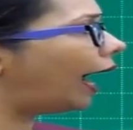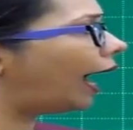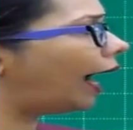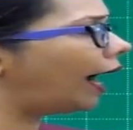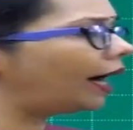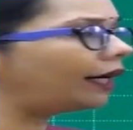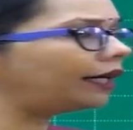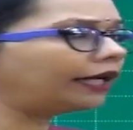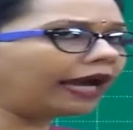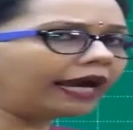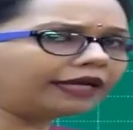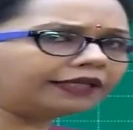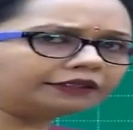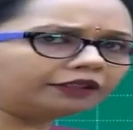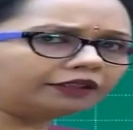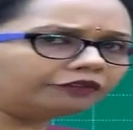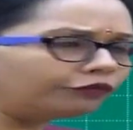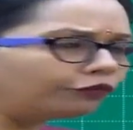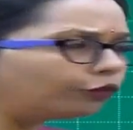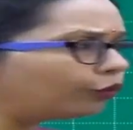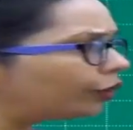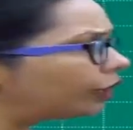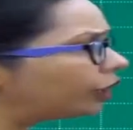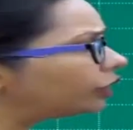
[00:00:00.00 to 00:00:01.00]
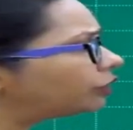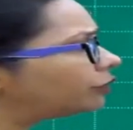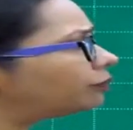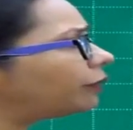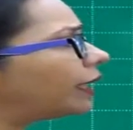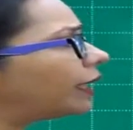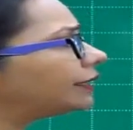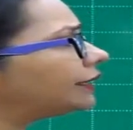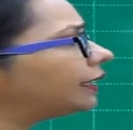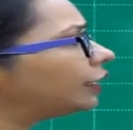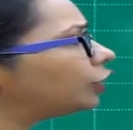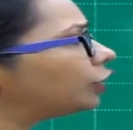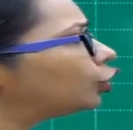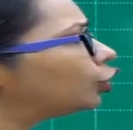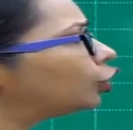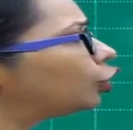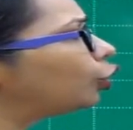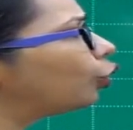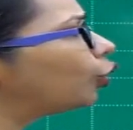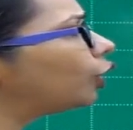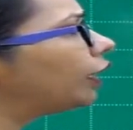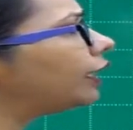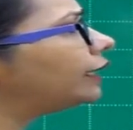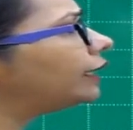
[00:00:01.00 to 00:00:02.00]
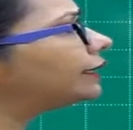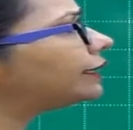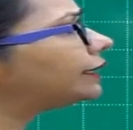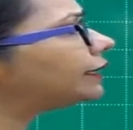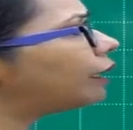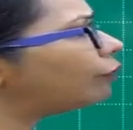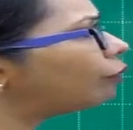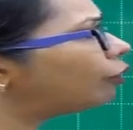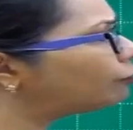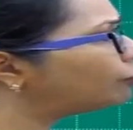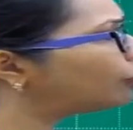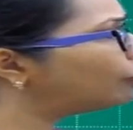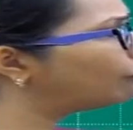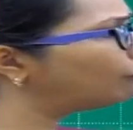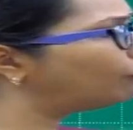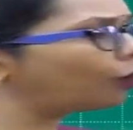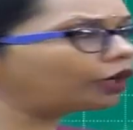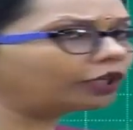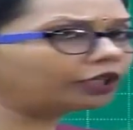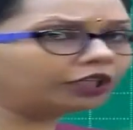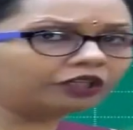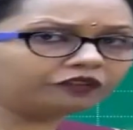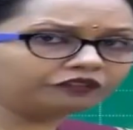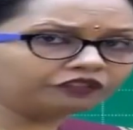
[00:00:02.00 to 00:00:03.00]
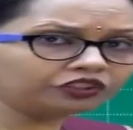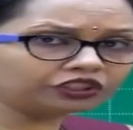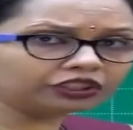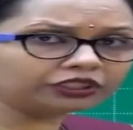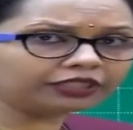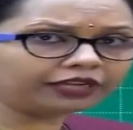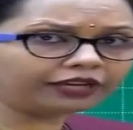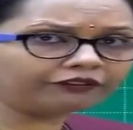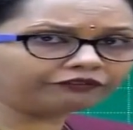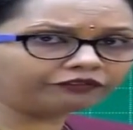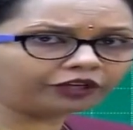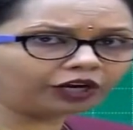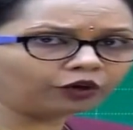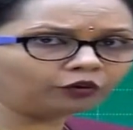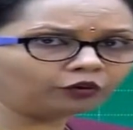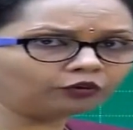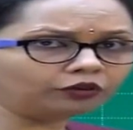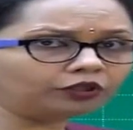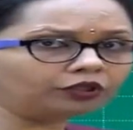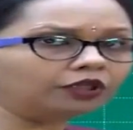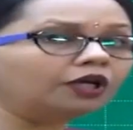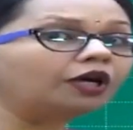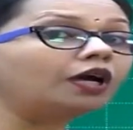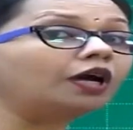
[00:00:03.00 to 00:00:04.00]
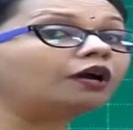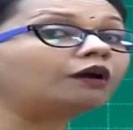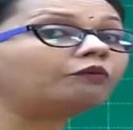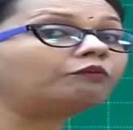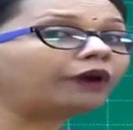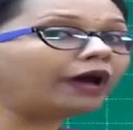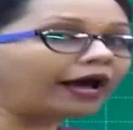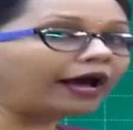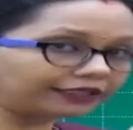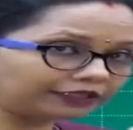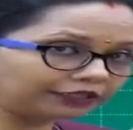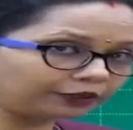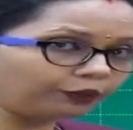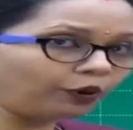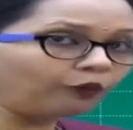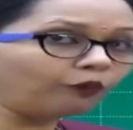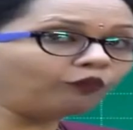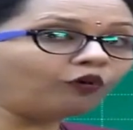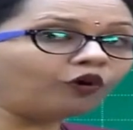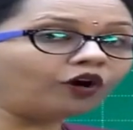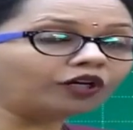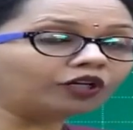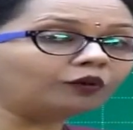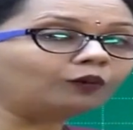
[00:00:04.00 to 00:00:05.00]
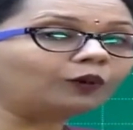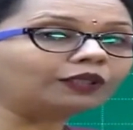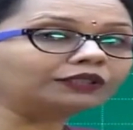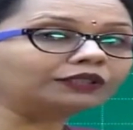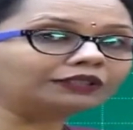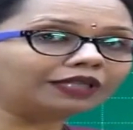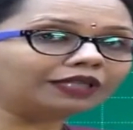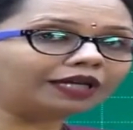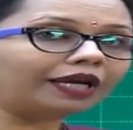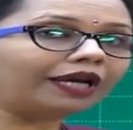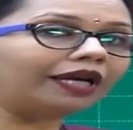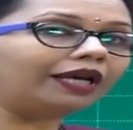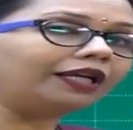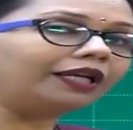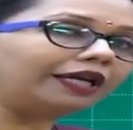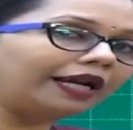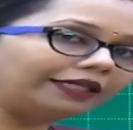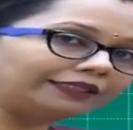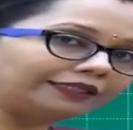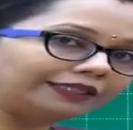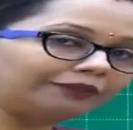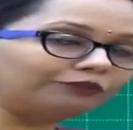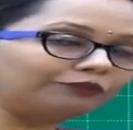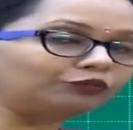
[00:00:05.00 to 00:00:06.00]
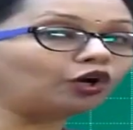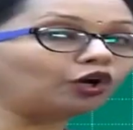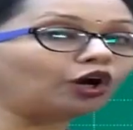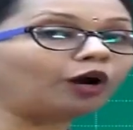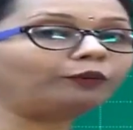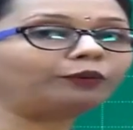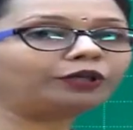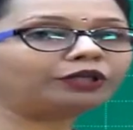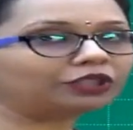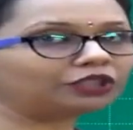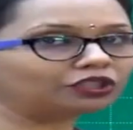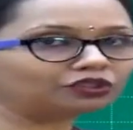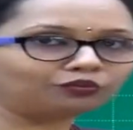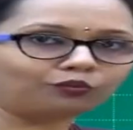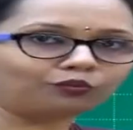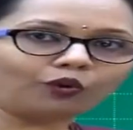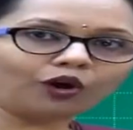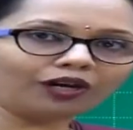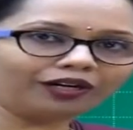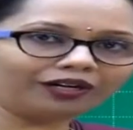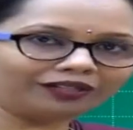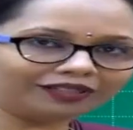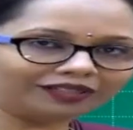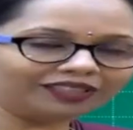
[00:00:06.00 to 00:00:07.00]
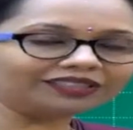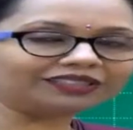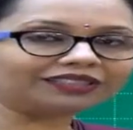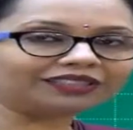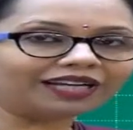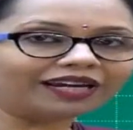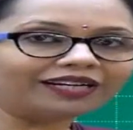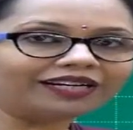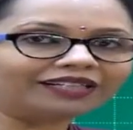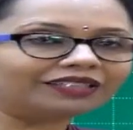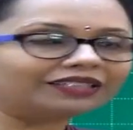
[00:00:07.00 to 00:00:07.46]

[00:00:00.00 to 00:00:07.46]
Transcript: And as the food is passing slowly, some of the water which is left out, maximum water once again gets absorbed in the small intestine